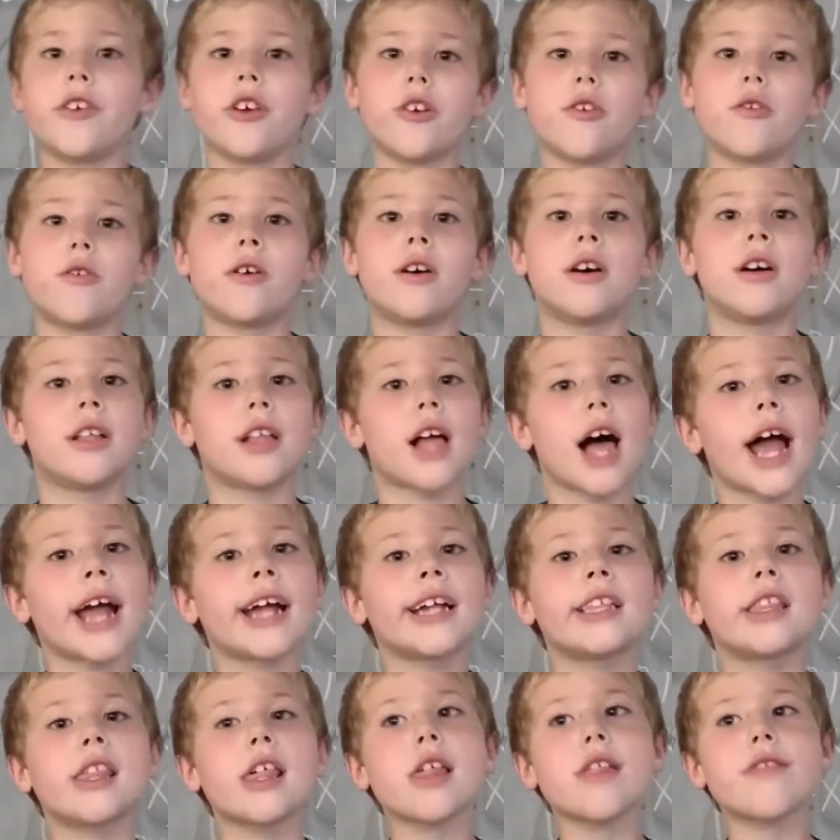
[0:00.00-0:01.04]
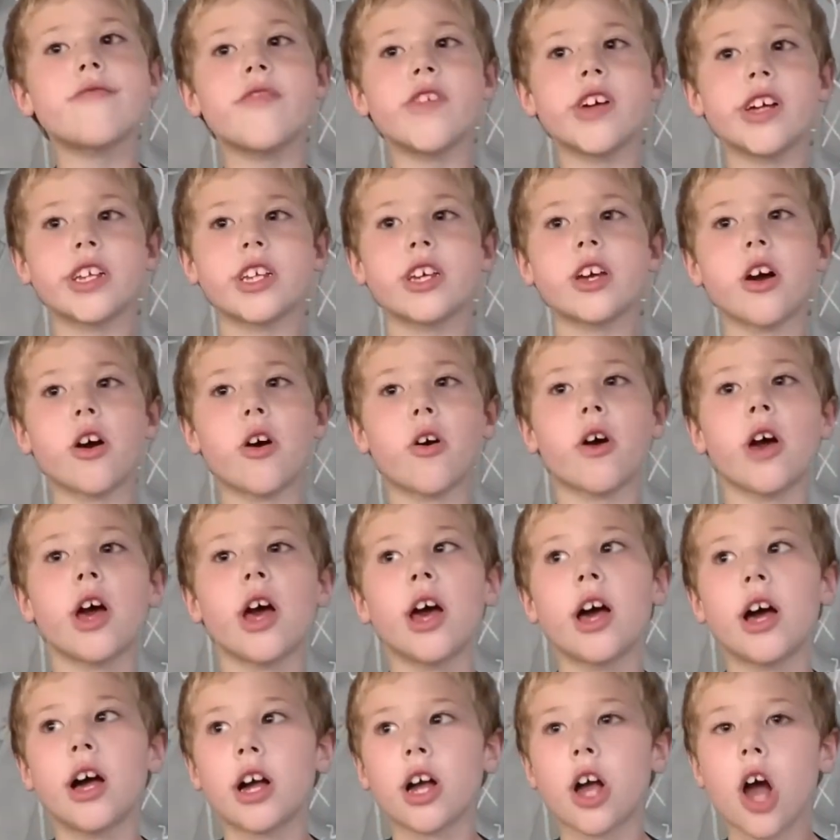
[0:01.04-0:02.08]
you liked this video,
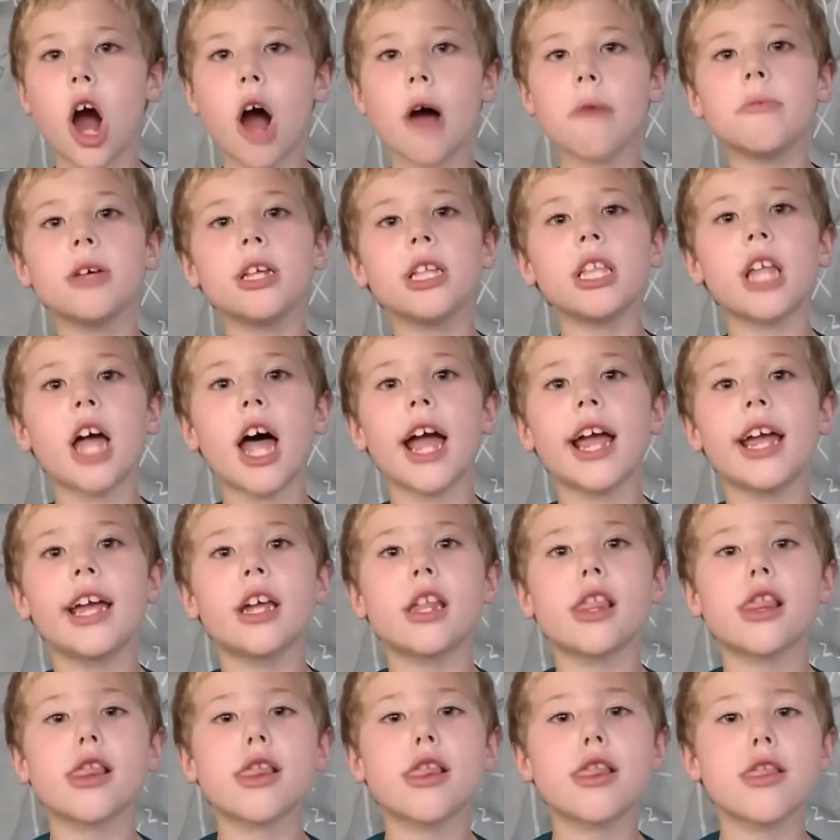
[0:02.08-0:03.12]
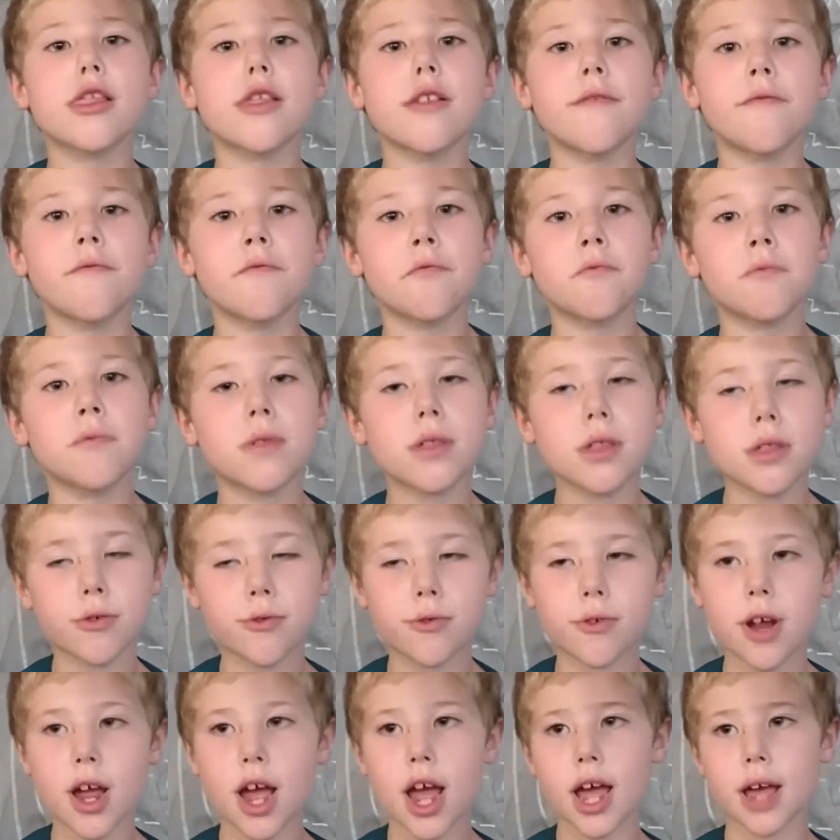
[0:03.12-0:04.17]
comment, like, and
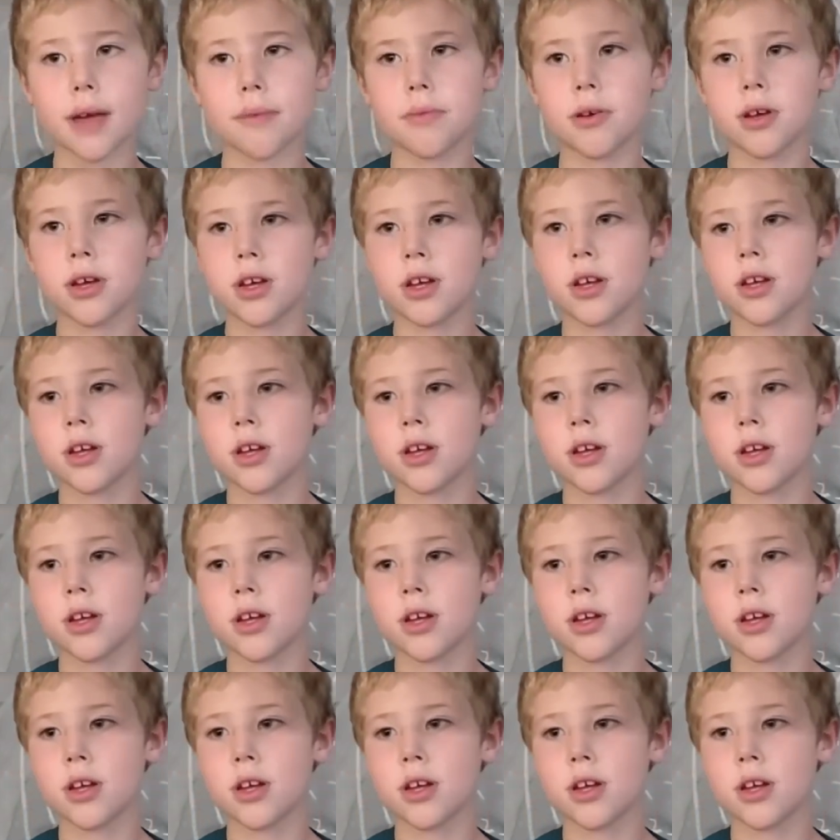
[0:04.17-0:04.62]
subscribe.